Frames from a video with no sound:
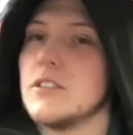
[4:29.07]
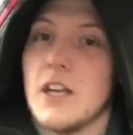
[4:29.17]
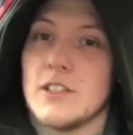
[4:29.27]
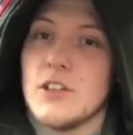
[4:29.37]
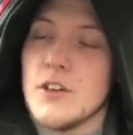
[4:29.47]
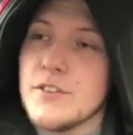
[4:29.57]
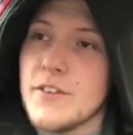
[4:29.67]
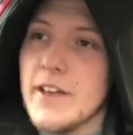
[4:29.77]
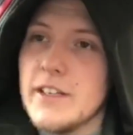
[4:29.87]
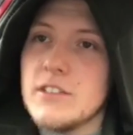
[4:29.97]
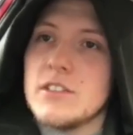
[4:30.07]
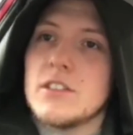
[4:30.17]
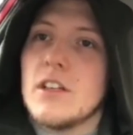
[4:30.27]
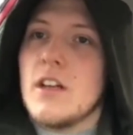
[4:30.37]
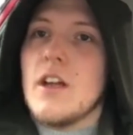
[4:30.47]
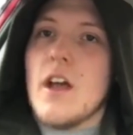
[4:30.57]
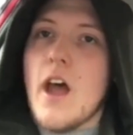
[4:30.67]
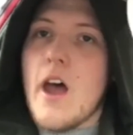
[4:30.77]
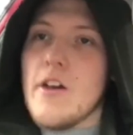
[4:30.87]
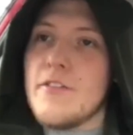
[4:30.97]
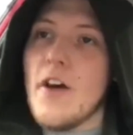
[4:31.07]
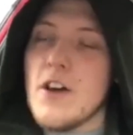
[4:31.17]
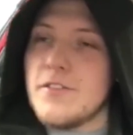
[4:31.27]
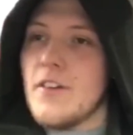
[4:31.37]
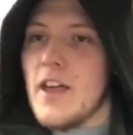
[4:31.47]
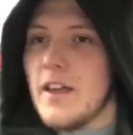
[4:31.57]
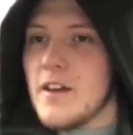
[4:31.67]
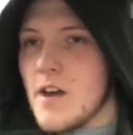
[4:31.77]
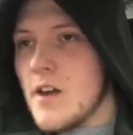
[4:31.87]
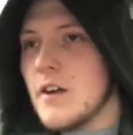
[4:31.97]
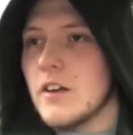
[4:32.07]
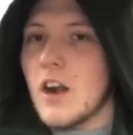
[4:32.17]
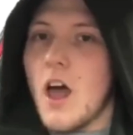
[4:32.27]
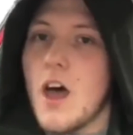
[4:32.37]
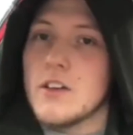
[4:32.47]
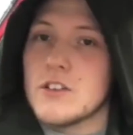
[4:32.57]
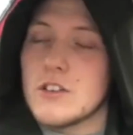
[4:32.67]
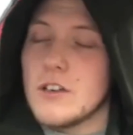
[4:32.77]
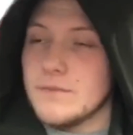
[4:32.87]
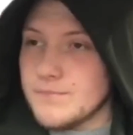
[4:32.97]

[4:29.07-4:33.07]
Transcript: Oof. So that's two things. Uh, third thing, clutch.